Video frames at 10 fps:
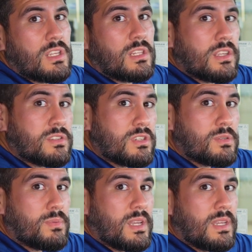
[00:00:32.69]
the cluster
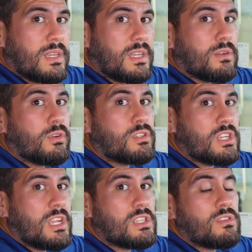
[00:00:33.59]
display, it will
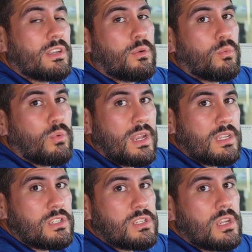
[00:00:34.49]
change to like a
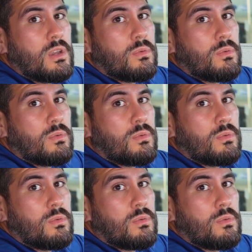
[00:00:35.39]
reddish